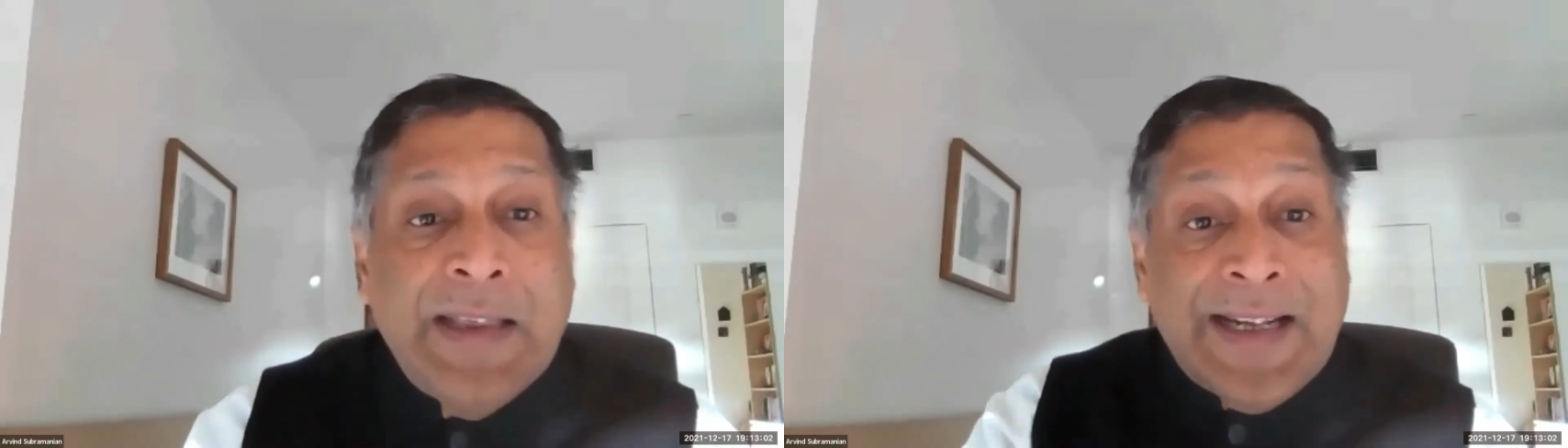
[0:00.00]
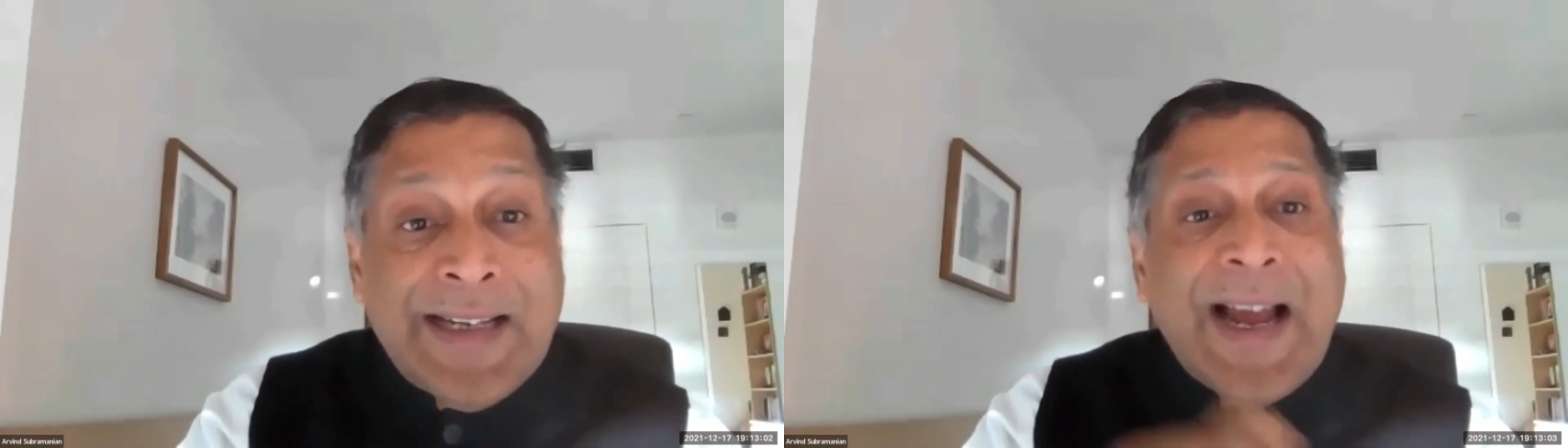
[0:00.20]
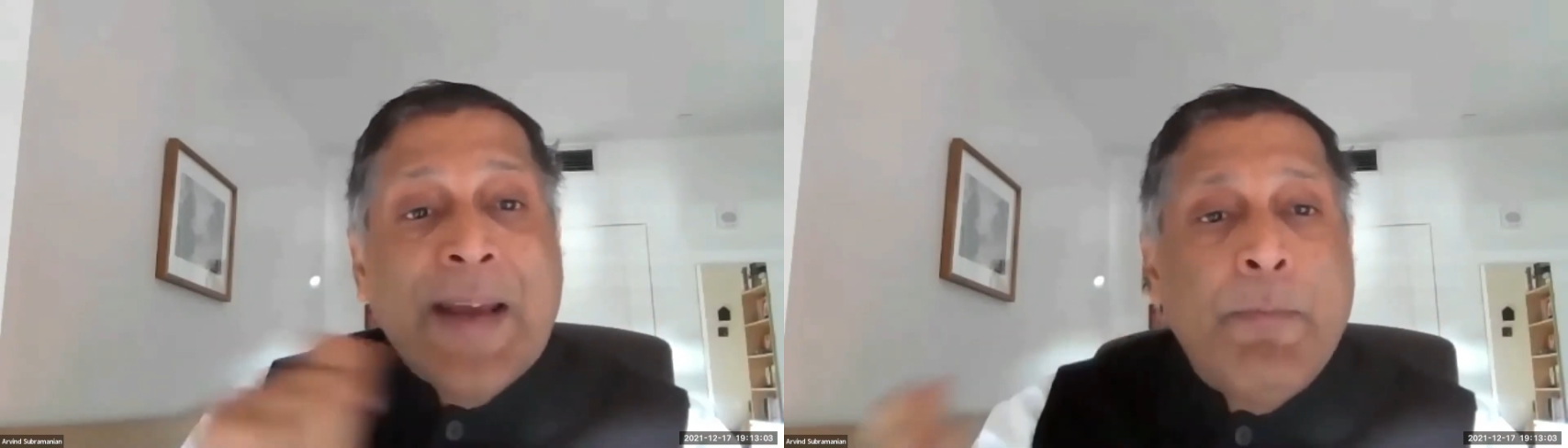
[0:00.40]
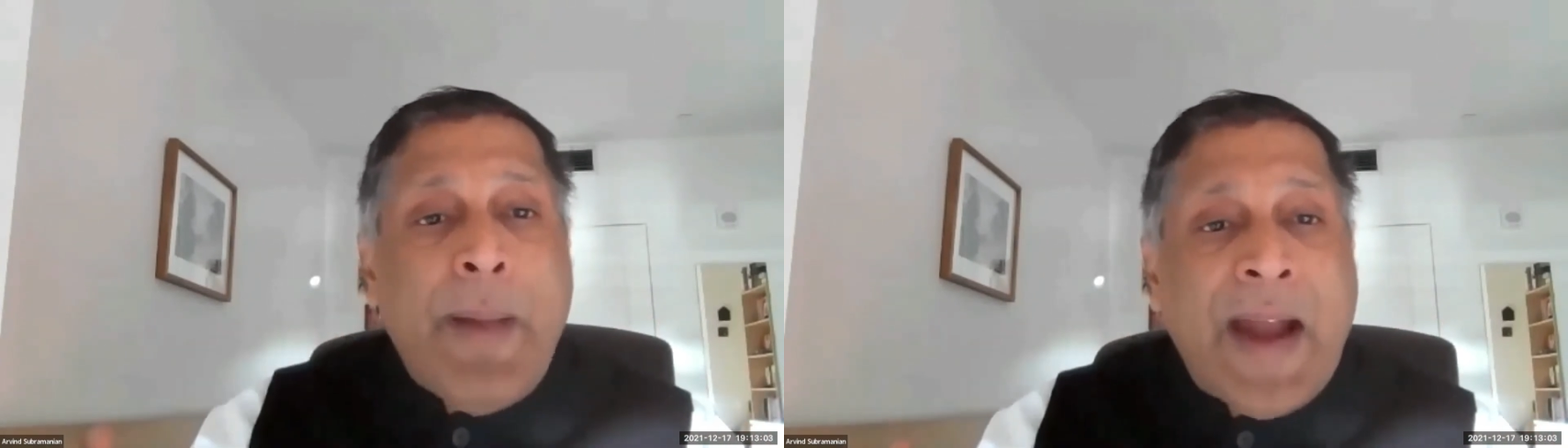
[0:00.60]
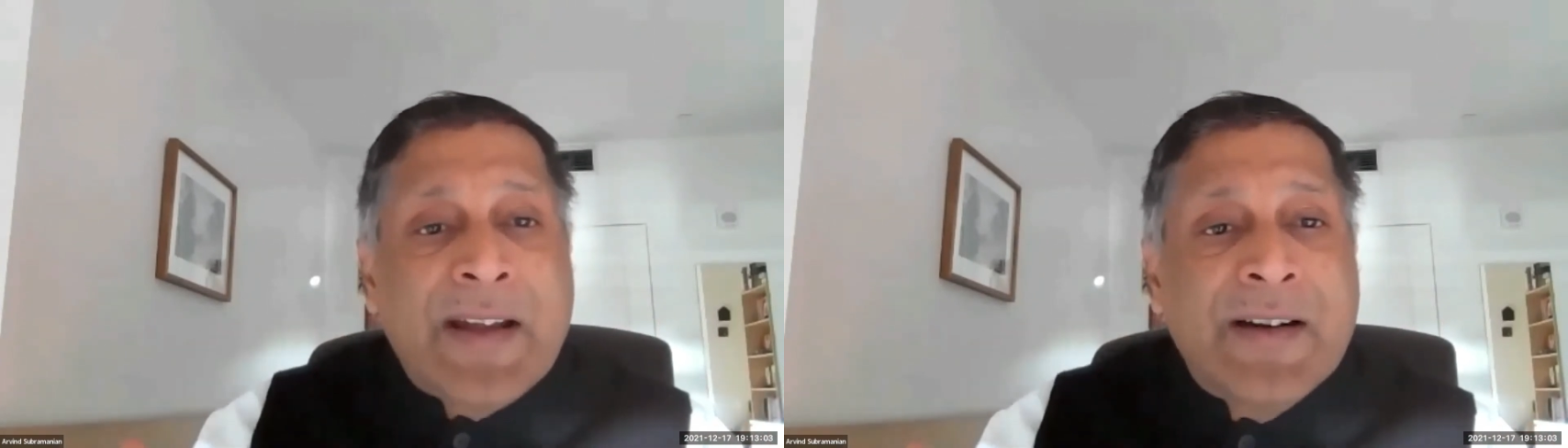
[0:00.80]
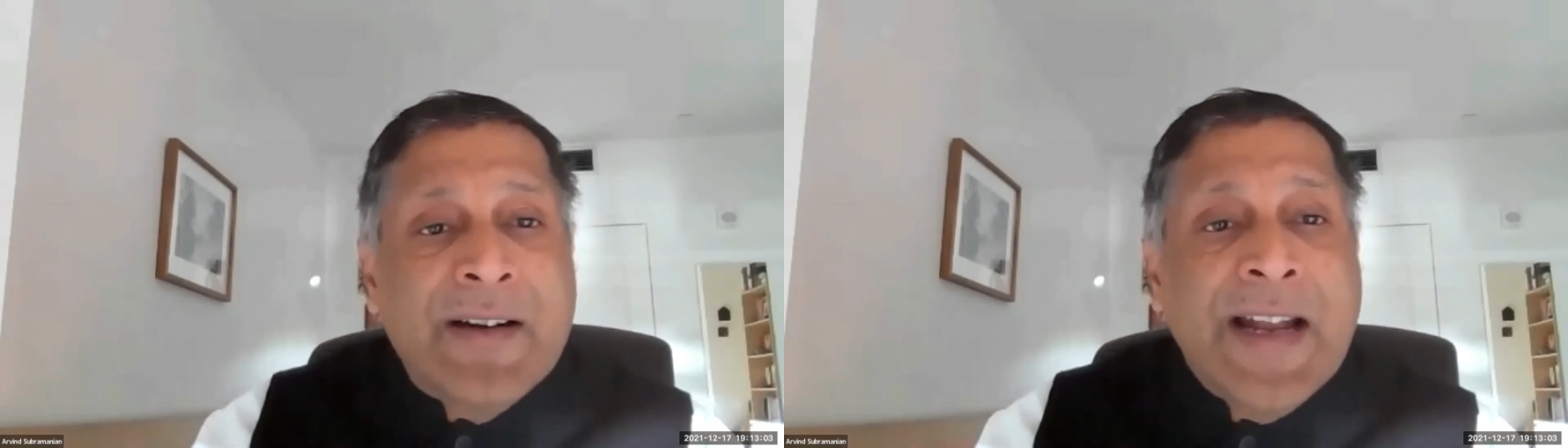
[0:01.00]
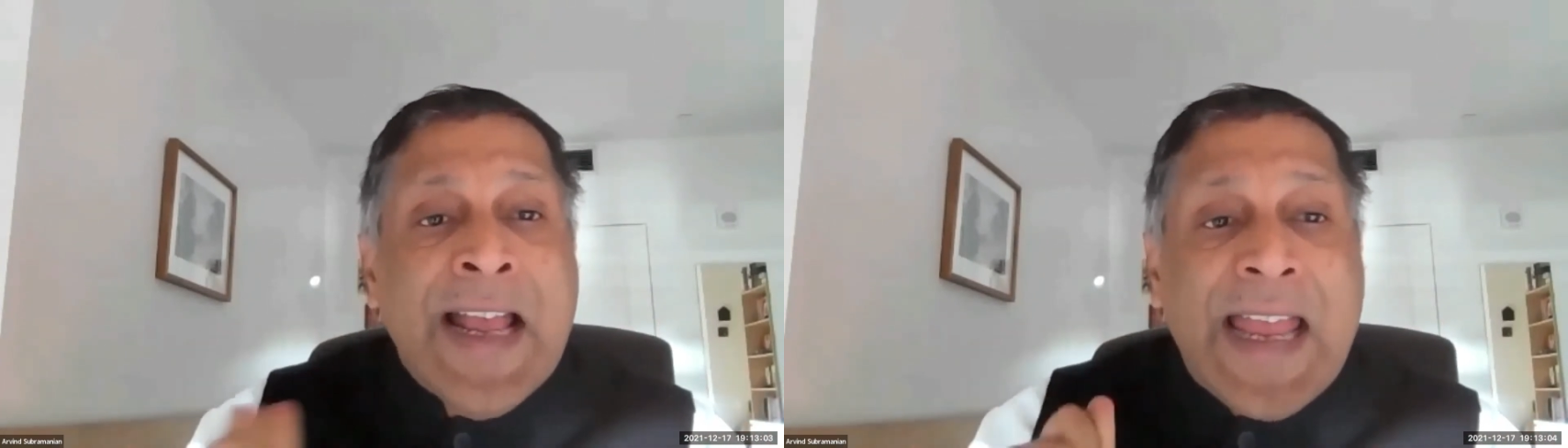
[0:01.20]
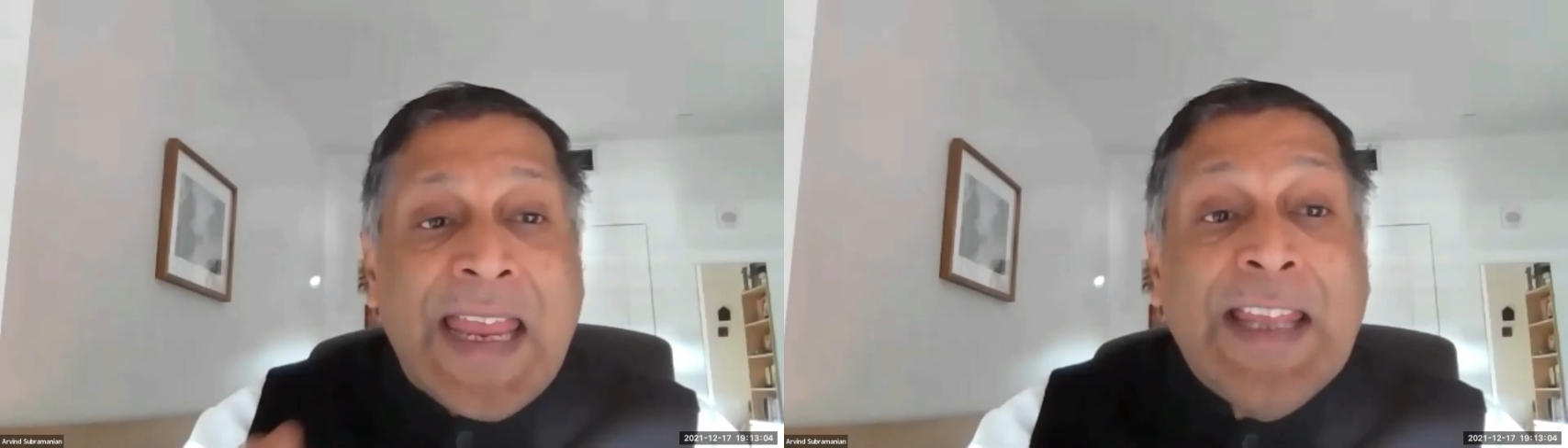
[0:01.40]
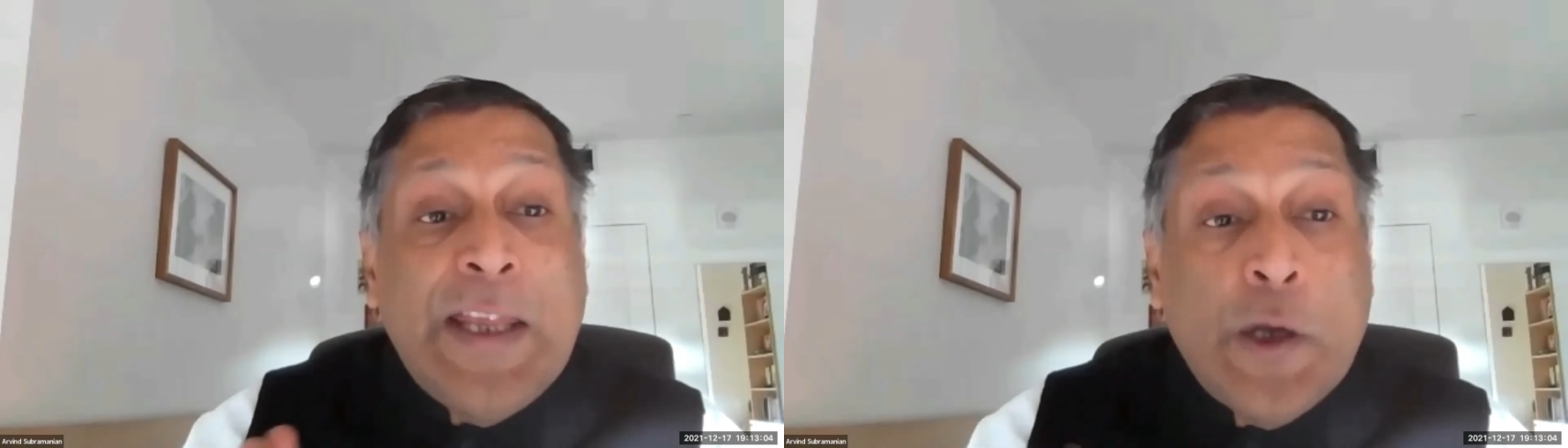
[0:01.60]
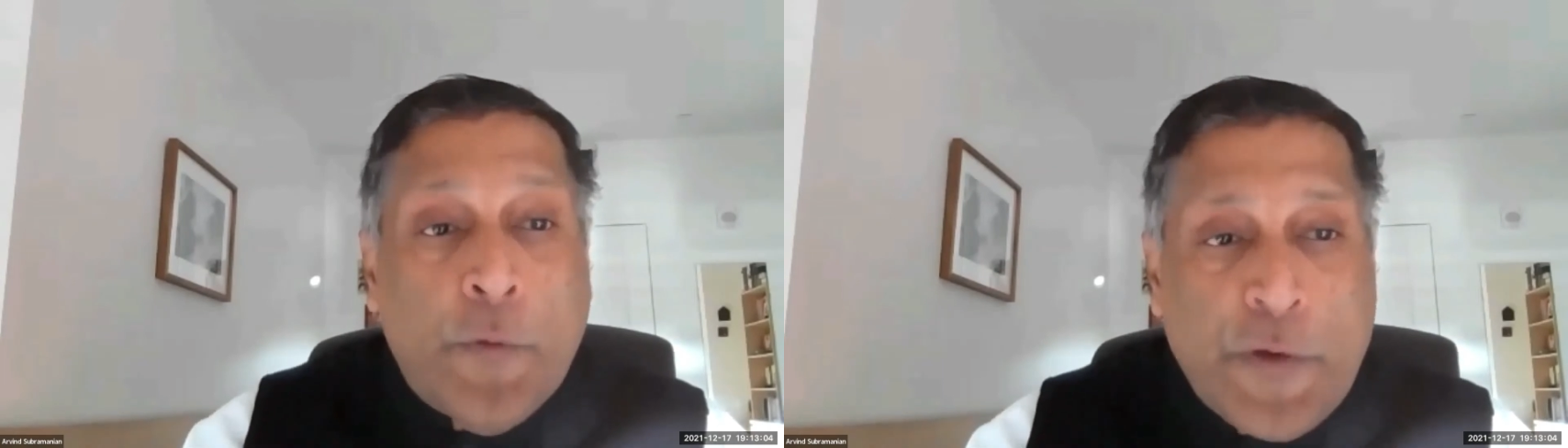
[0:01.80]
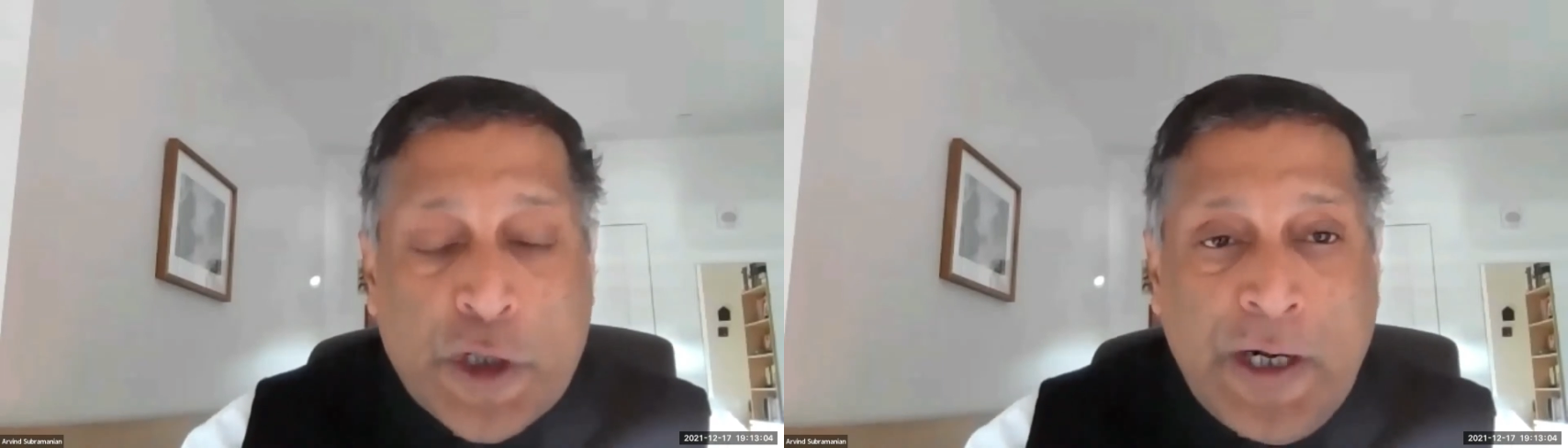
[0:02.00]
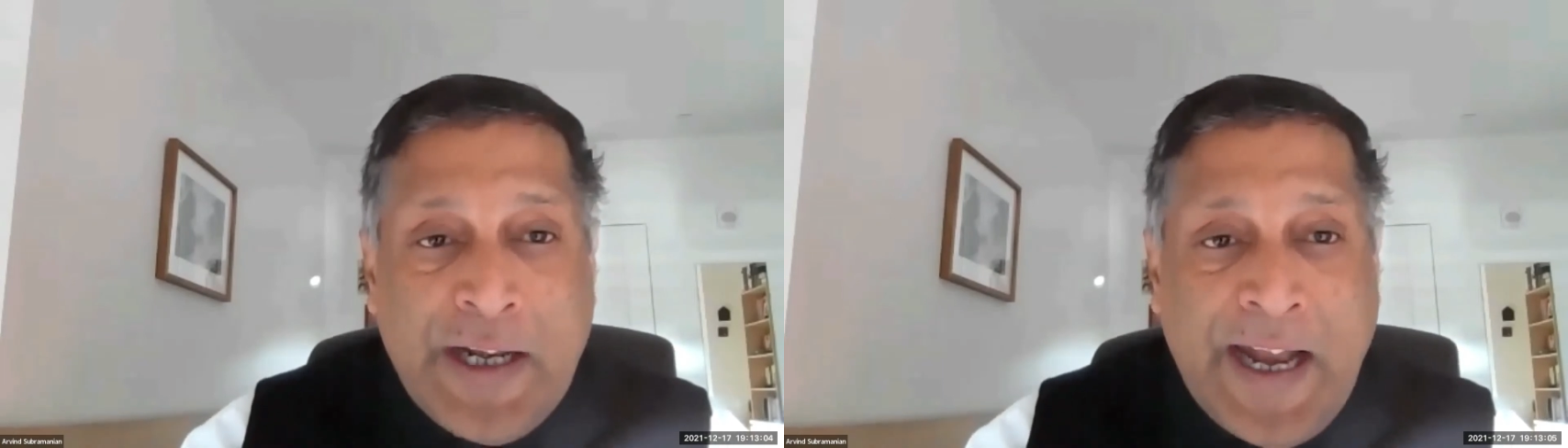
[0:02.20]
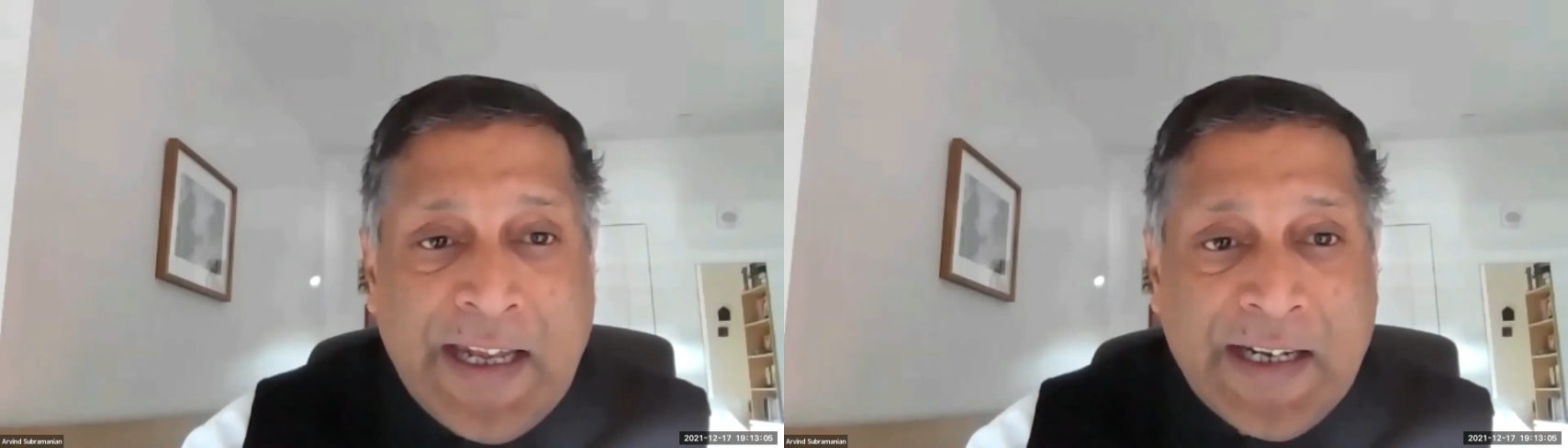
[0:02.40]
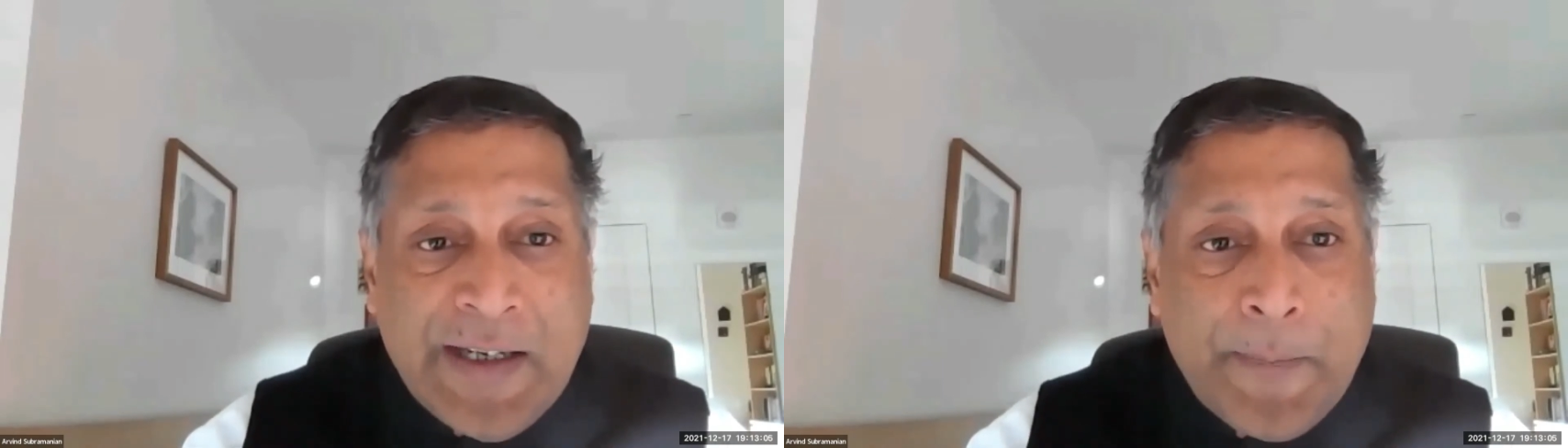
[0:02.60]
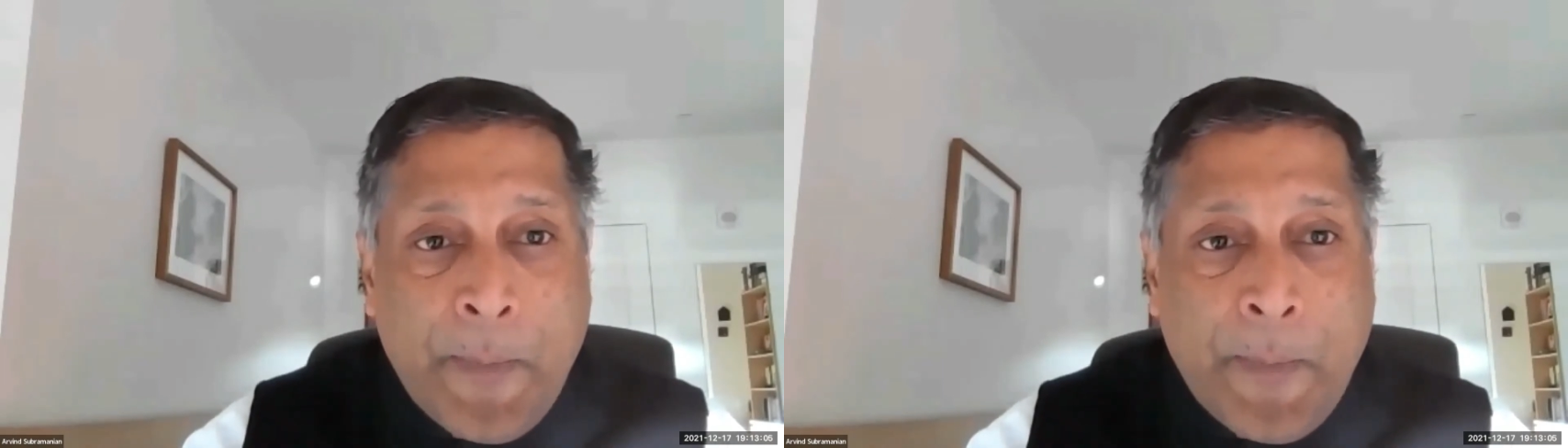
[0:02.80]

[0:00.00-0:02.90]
the time pattern in the official data.